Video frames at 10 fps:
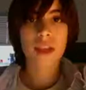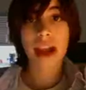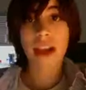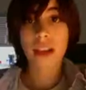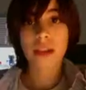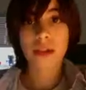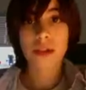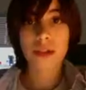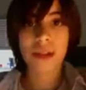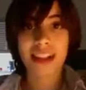Hello
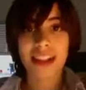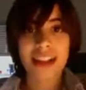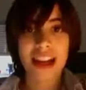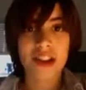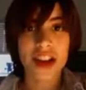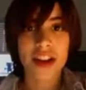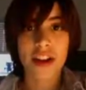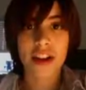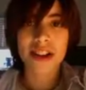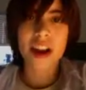YouTube, insanj
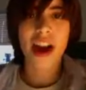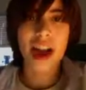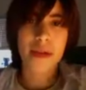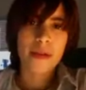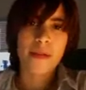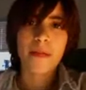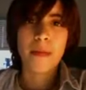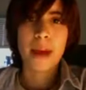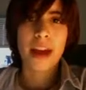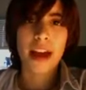here. Sorry I haven't
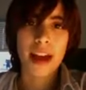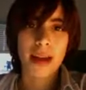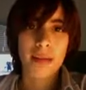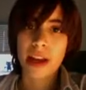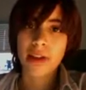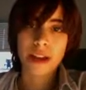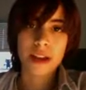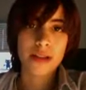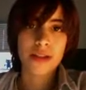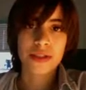made many
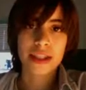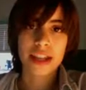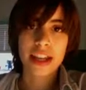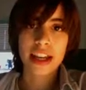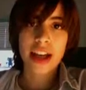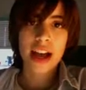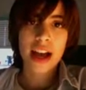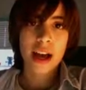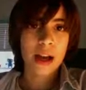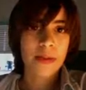videos recently.
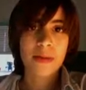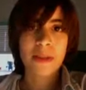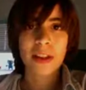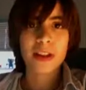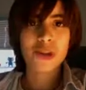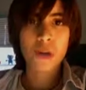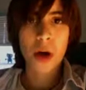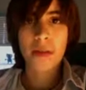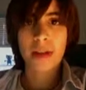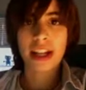I've been really
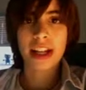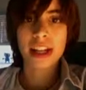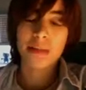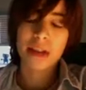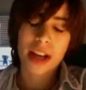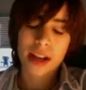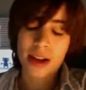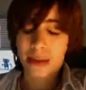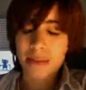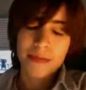swamped lately, but
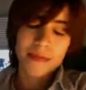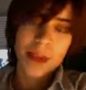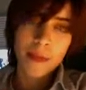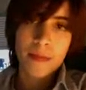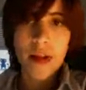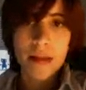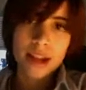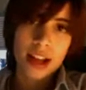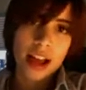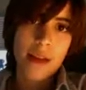I
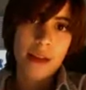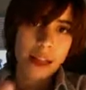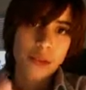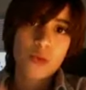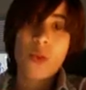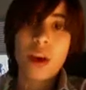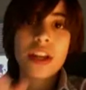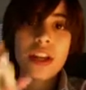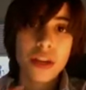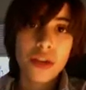promise I'll have at least one
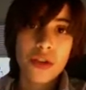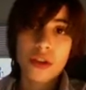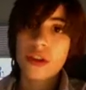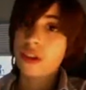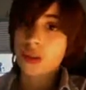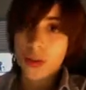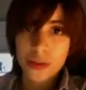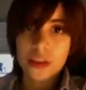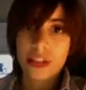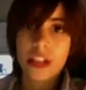new
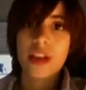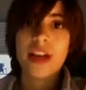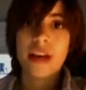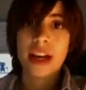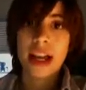useful video out